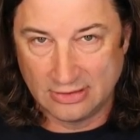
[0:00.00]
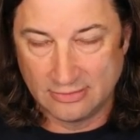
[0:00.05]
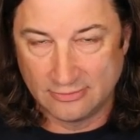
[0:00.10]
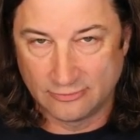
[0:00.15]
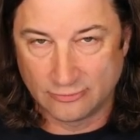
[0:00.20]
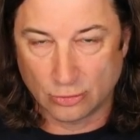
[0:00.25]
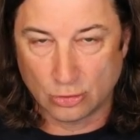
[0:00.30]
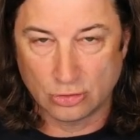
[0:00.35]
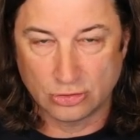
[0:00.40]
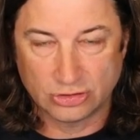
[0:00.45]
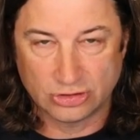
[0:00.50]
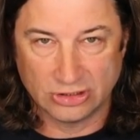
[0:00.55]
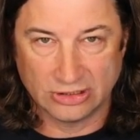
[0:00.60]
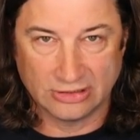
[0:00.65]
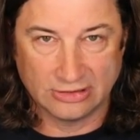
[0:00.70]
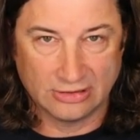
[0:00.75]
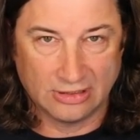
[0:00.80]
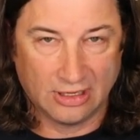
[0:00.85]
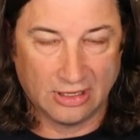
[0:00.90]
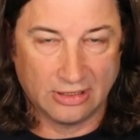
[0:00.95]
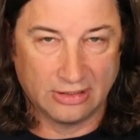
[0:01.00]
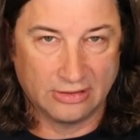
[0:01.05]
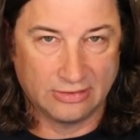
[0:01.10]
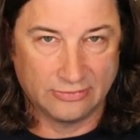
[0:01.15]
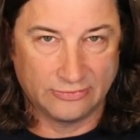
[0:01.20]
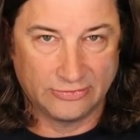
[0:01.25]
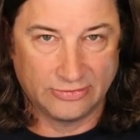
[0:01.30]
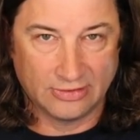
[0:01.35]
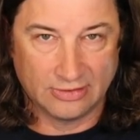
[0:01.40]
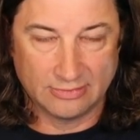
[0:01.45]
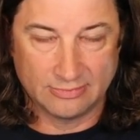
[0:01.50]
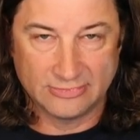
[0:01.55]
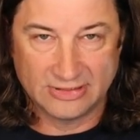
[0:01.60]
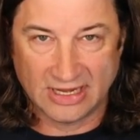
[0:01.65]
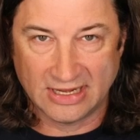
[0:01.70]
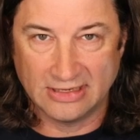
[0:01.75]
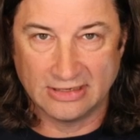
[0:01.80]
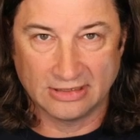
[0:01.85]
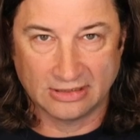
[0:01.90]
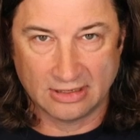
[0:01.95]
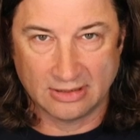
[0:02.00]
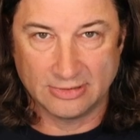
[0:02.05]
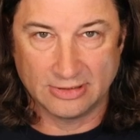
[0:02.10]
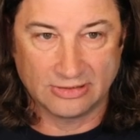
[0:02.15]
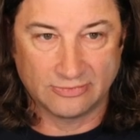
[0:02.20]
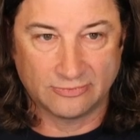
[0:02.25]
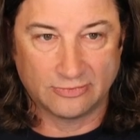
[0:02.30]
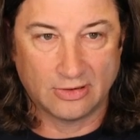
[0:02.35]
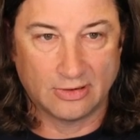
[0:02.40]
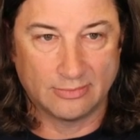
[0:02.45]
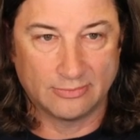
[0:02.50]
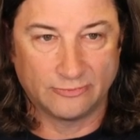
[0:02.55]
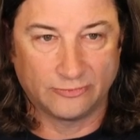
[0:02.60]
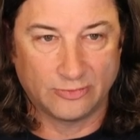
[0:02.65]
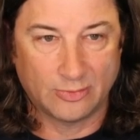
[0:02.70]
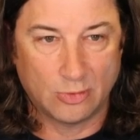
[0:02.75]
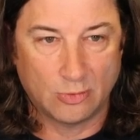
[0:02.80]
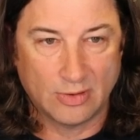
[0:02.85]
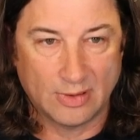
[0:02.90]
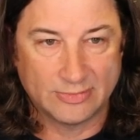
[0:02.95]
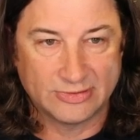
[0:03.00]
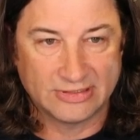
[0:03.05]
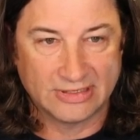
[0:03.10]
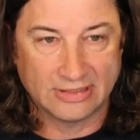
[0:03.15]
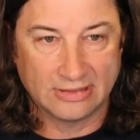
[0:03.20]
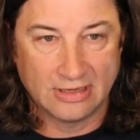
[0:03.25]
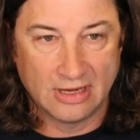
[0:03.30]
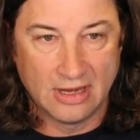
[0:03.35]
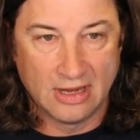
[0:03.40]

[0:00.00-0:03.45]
version of some data coming from a website.